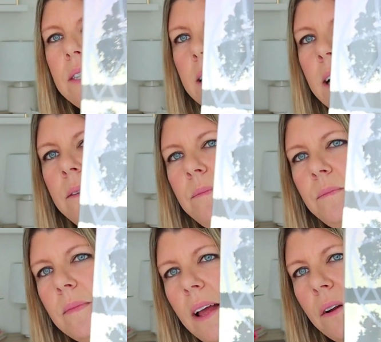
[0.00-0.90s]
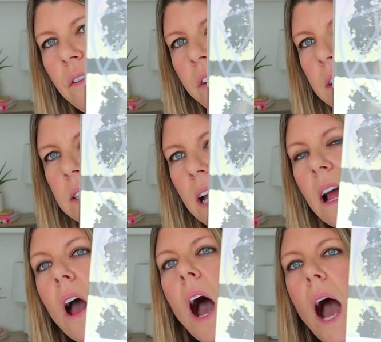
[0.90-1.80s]
see it? I don't know if you can see it.
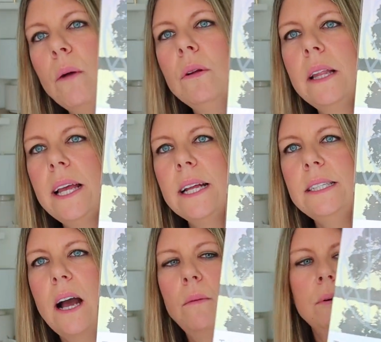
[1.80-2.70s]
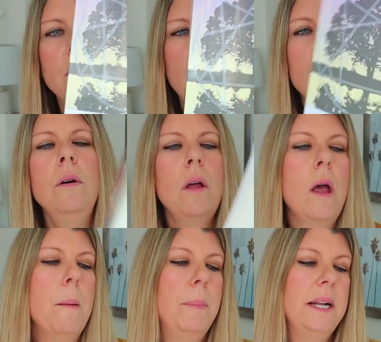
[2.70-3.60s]
I will link it down below,
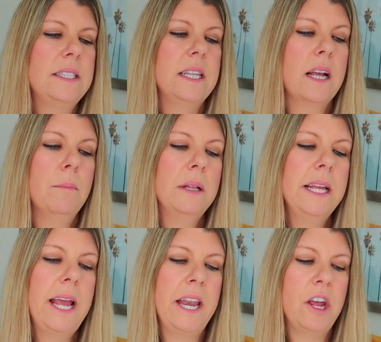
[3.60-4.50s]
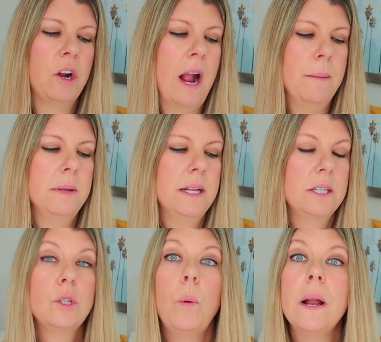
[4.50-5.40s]
but it's The Complete Enneagram,
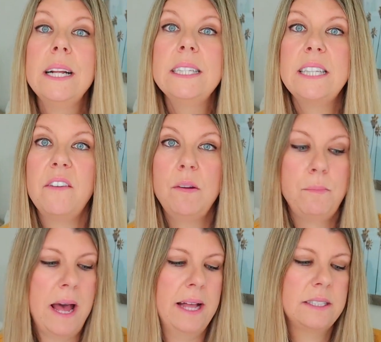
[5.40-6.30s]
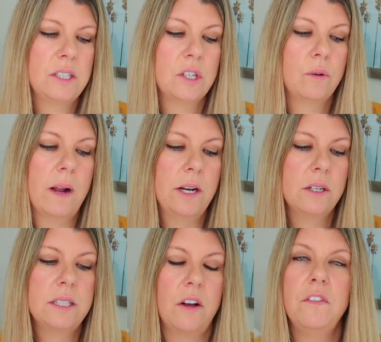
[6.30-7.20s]
27 Paths to Greater
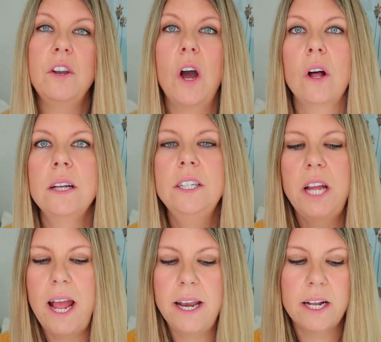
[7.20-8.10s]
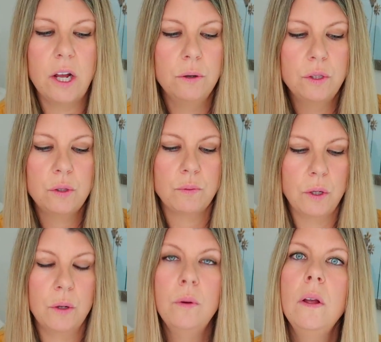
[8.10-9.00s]
Self-Knowledge, and it goes
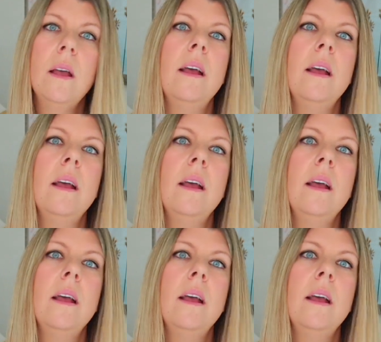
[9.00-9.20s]
through